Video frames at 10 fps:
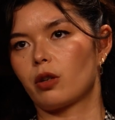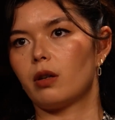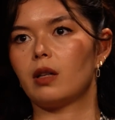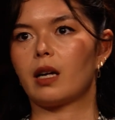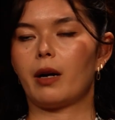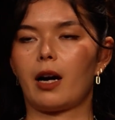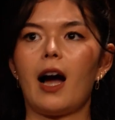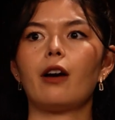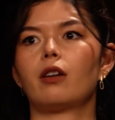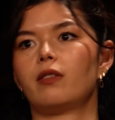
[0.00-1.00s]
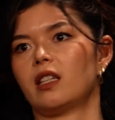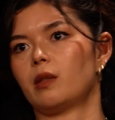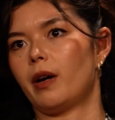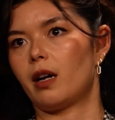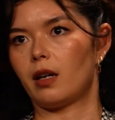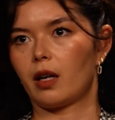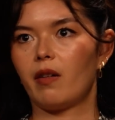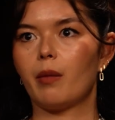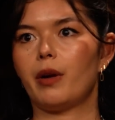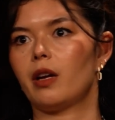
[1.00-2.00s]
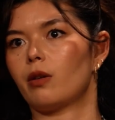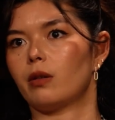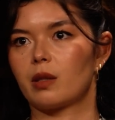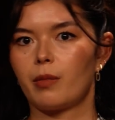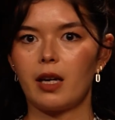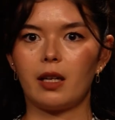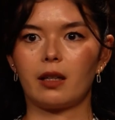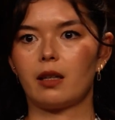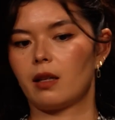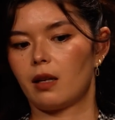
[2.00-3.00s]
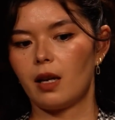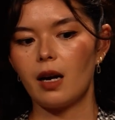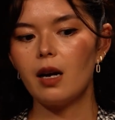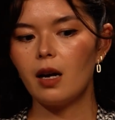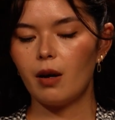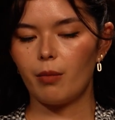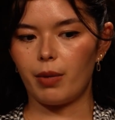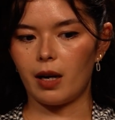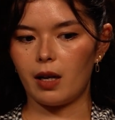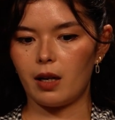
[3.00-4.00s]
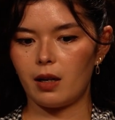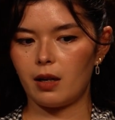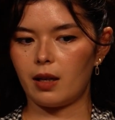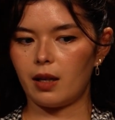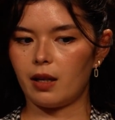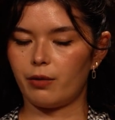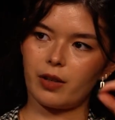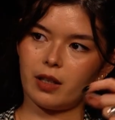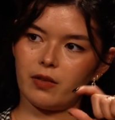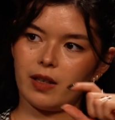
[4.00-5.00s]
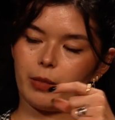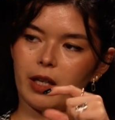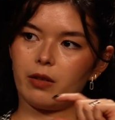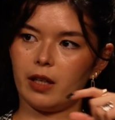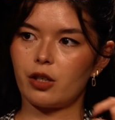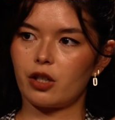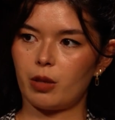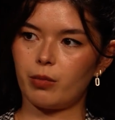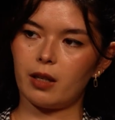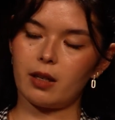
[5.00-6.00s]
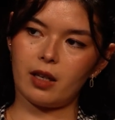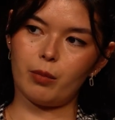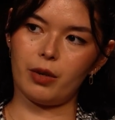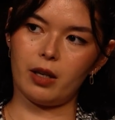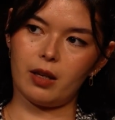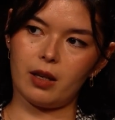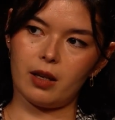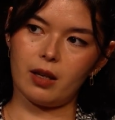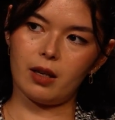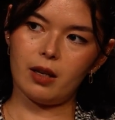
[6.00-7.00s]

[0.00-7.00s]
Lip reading: Or, oh, like I could have done this better. Like, oh, I'm paying you all this money, like, no. But I think if you can develop that relationship, then it can be the